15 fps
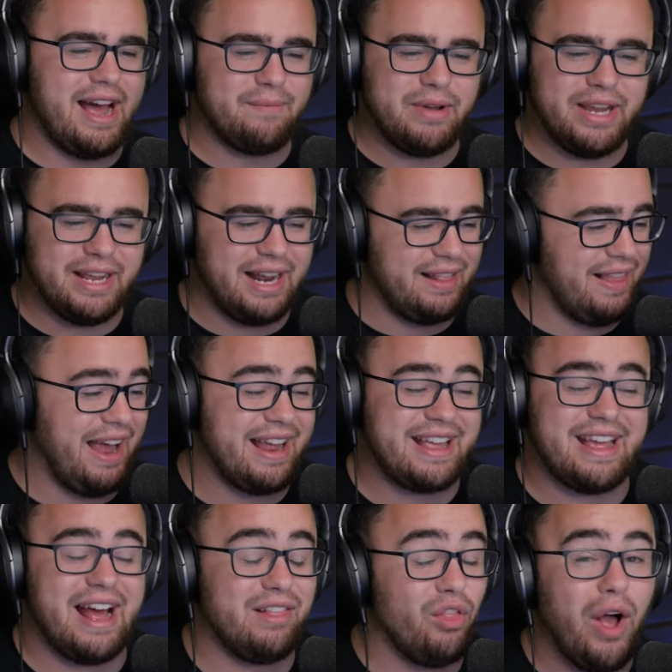I mean,
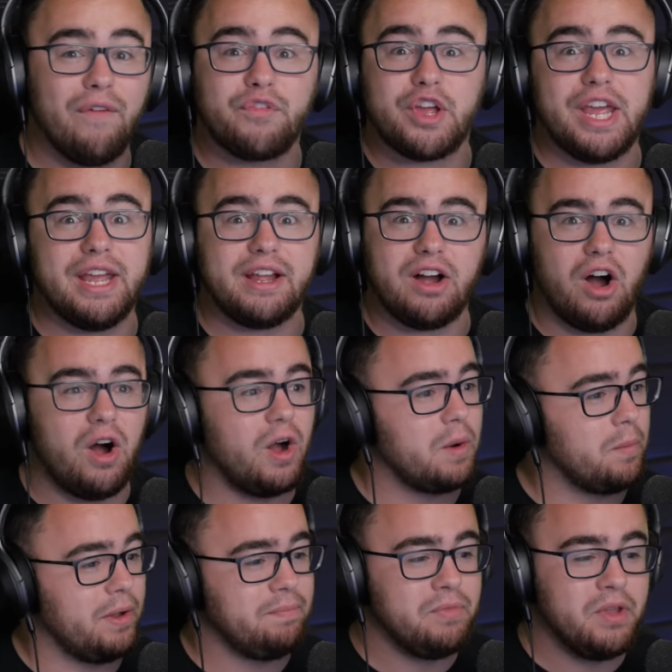I love King
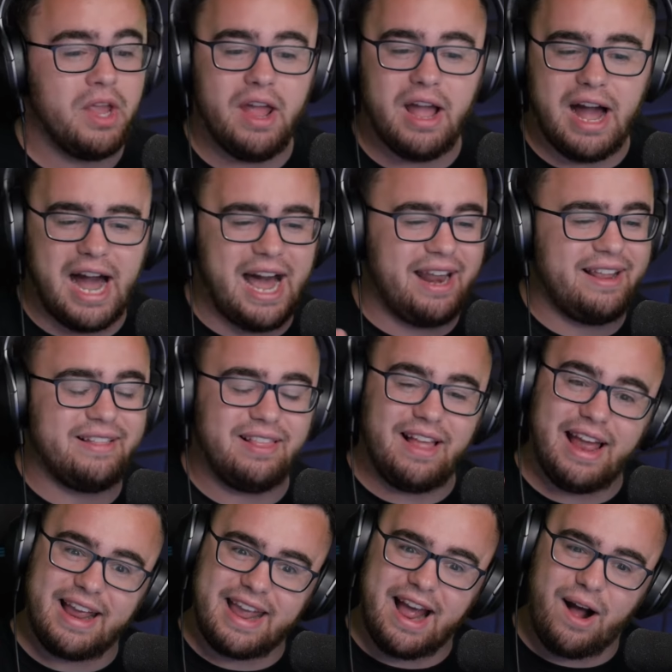Kong, but I didn't
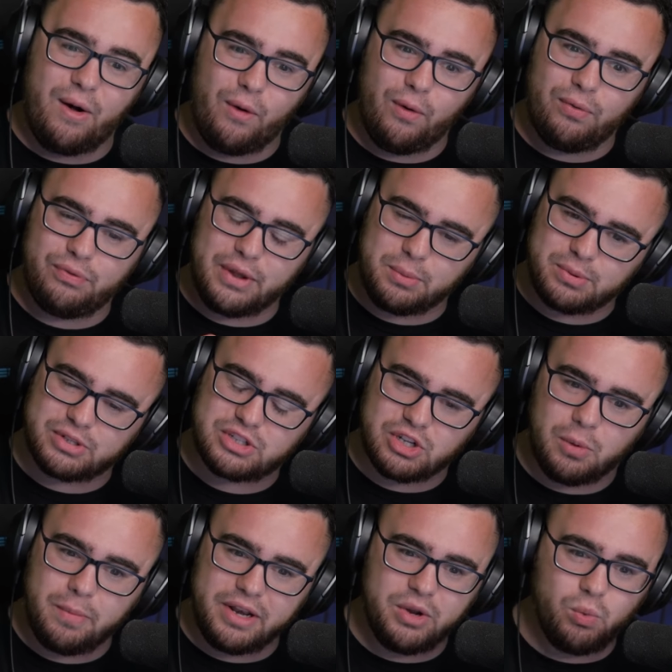like how there were
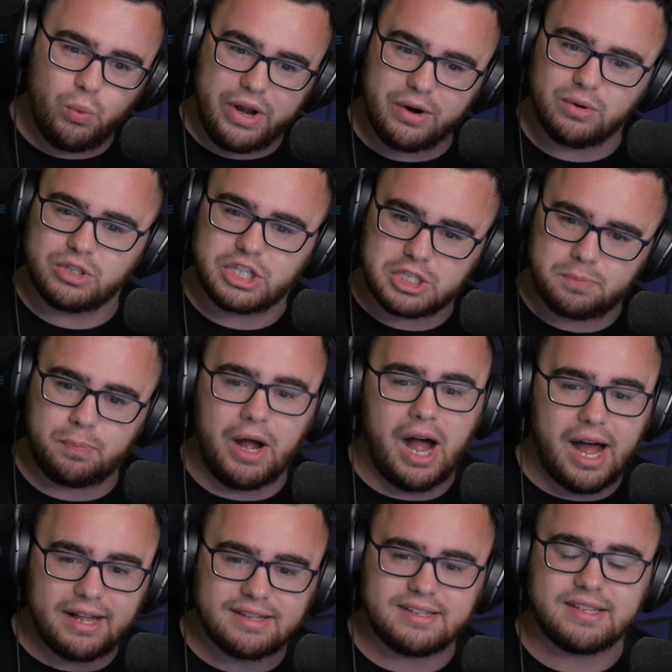so many weird
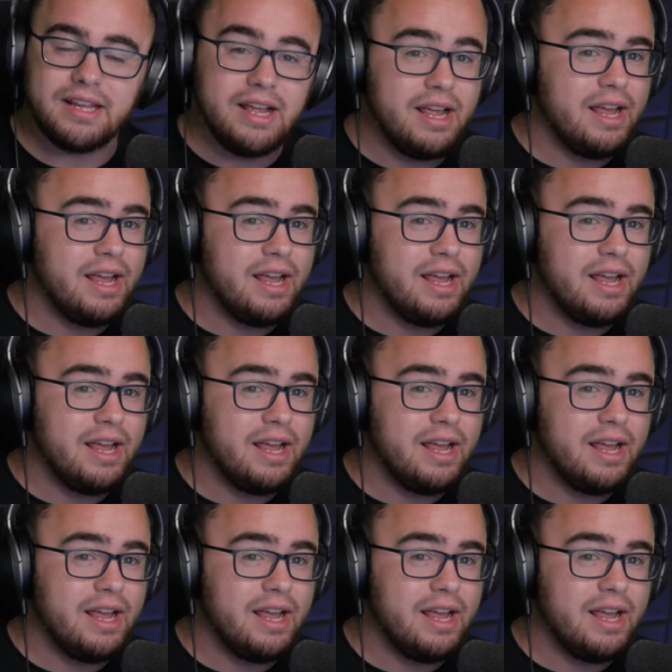spots.